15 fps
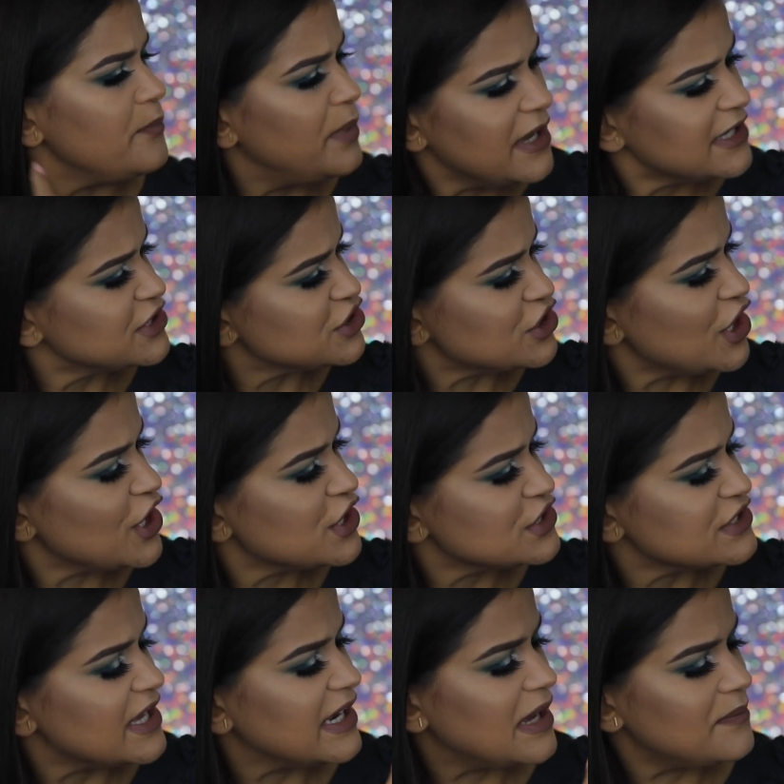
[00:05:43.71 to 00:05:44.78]
pictures,
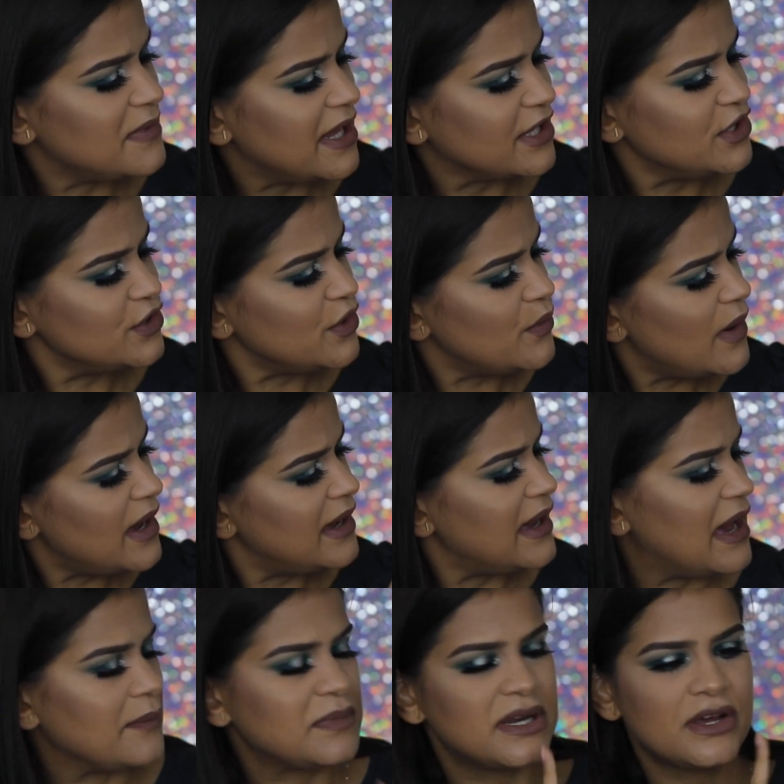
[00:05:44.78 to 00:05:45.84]
and I'm like, you know what,
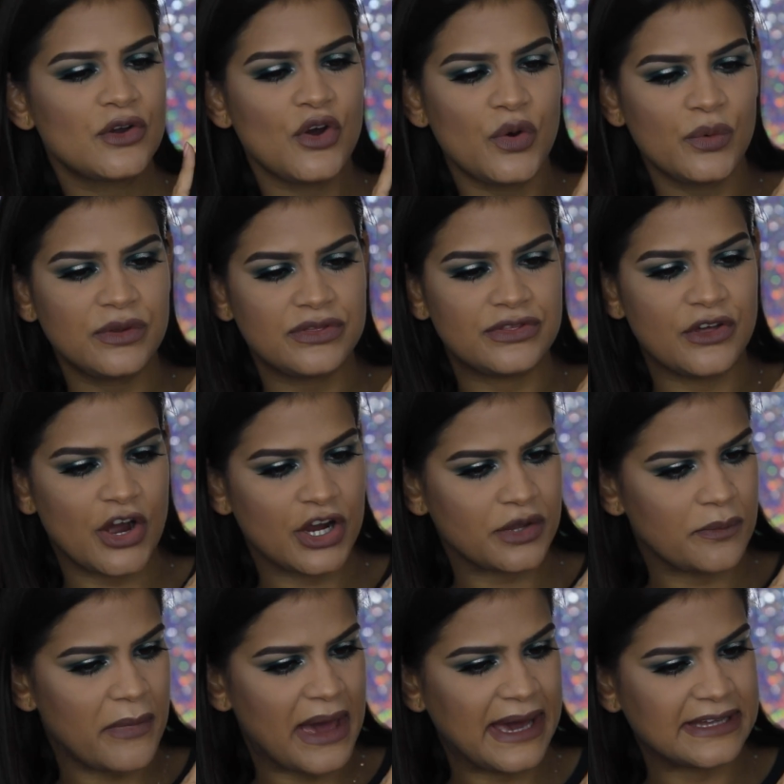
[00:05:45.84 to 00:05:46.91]
I'm gonna go with Dark
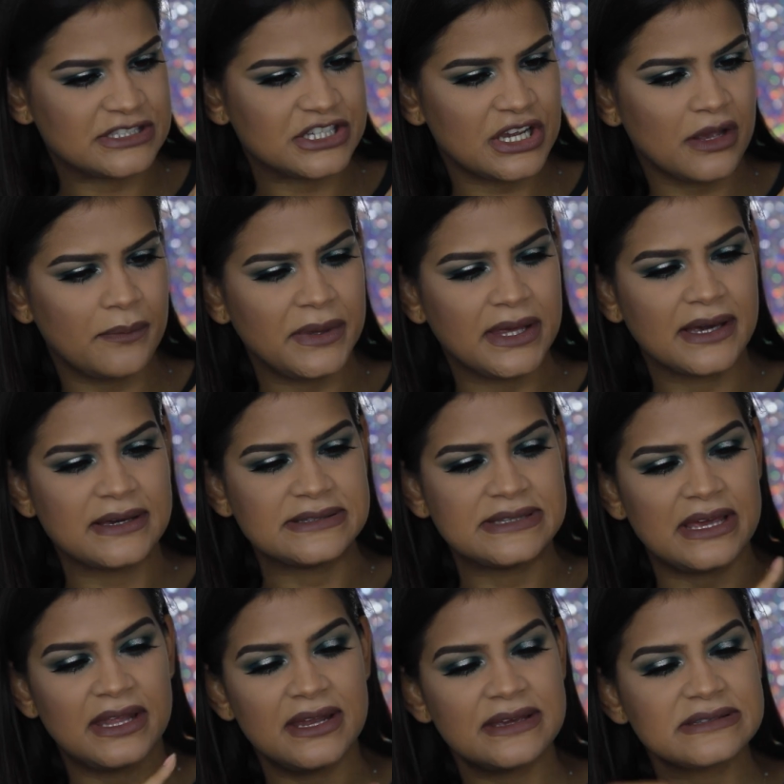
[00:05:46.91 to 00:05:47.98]
Magic because
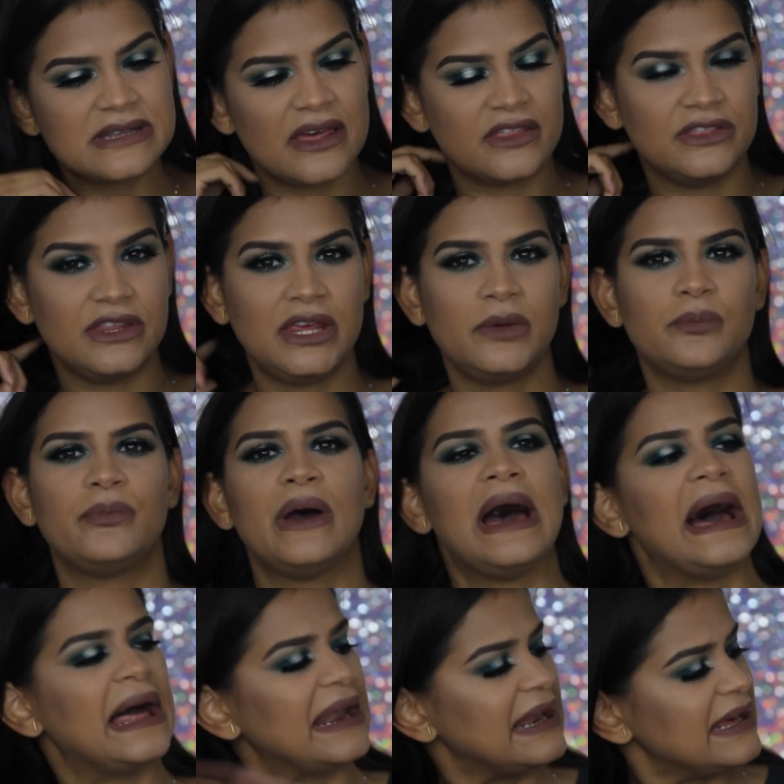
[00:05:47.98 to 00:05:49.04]
it is the
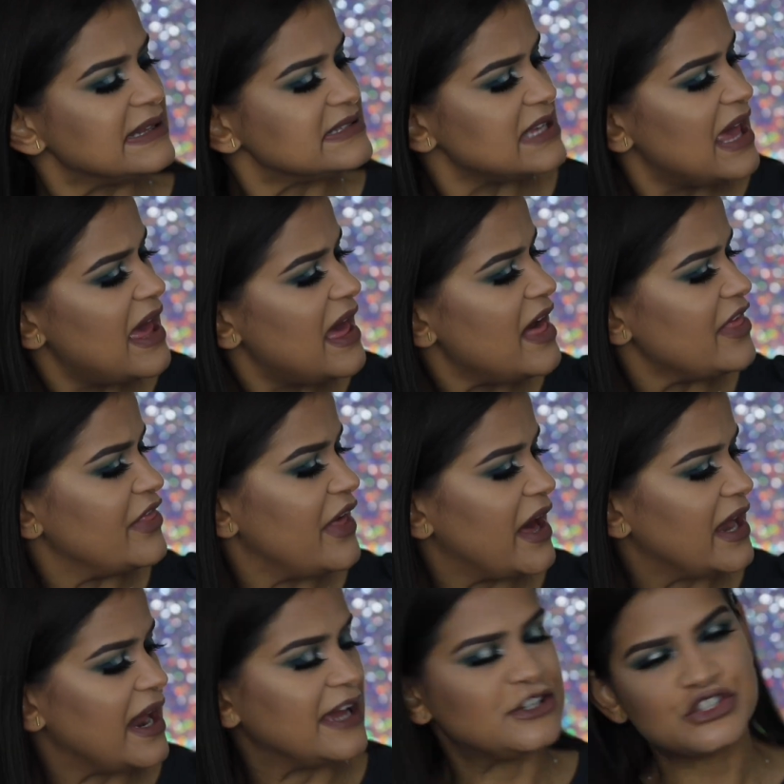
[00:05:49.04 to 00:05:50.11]
palette
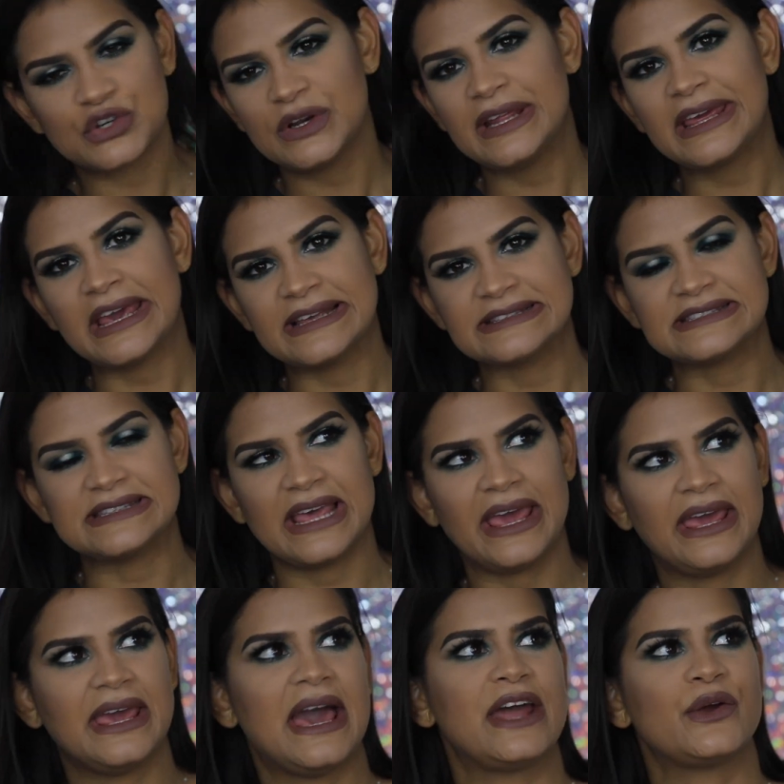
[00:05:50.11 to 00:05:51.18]
that I truly can
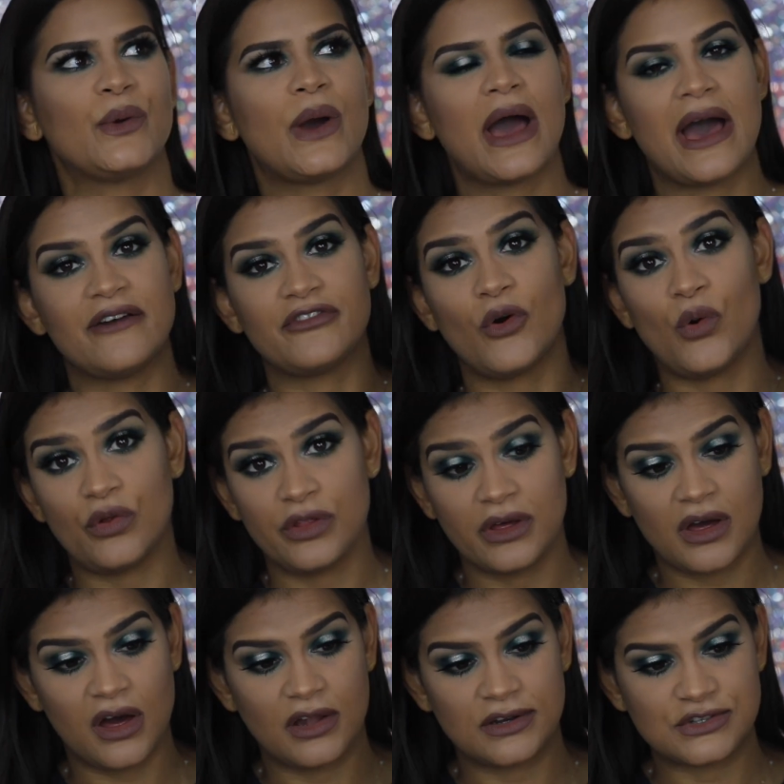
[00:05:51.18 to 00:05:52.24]
say I don't have all the
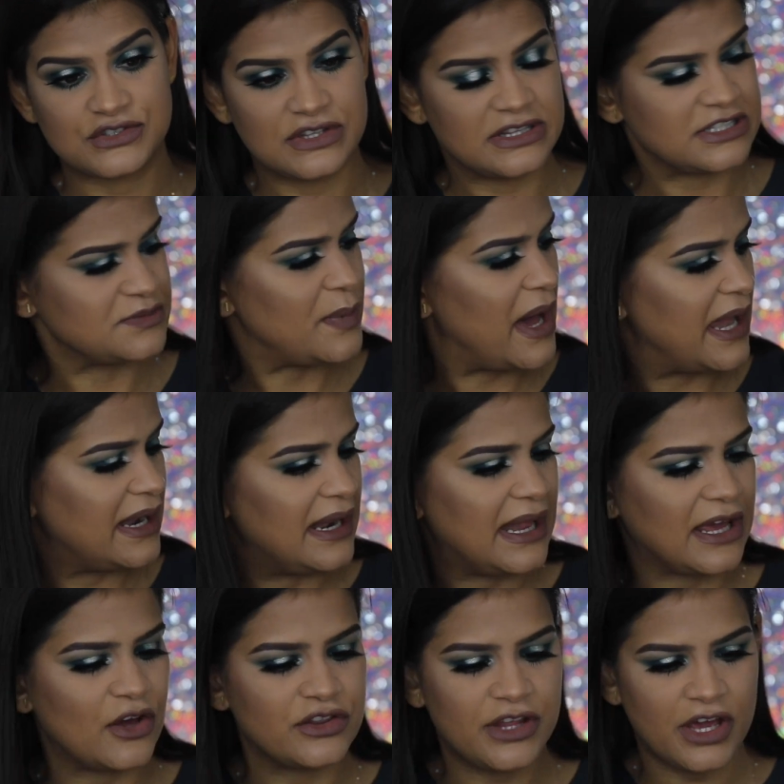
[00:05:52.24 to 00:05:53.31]
colors in this palette.
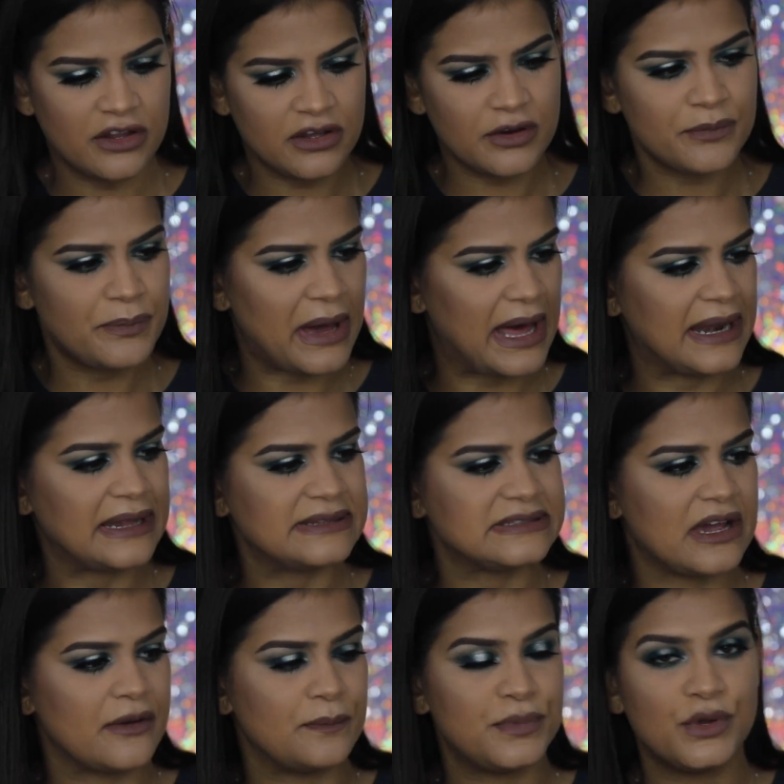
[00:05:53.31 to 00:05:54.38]
Like the other palettes
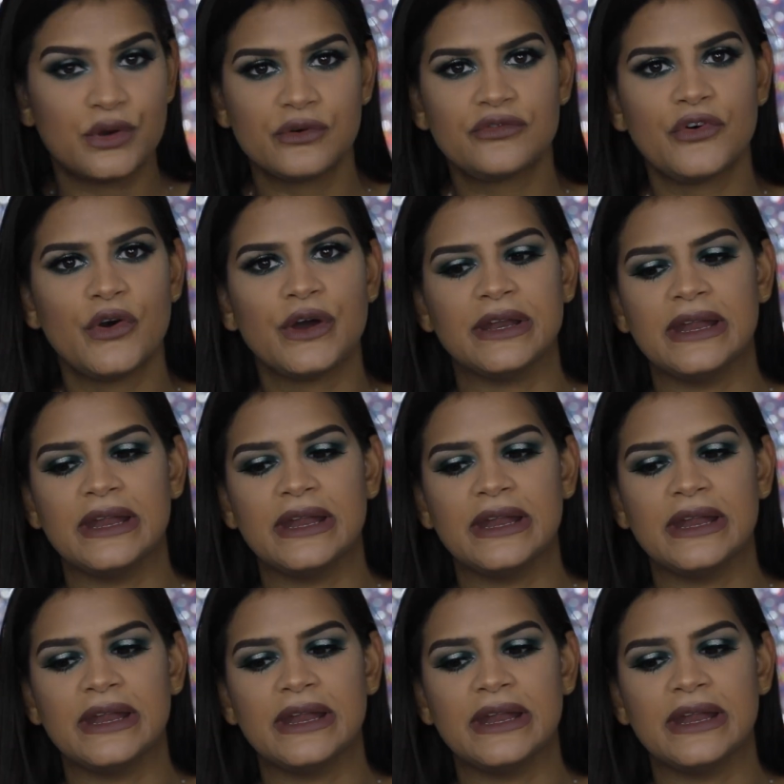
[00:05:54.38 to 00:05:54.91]
are beautiful,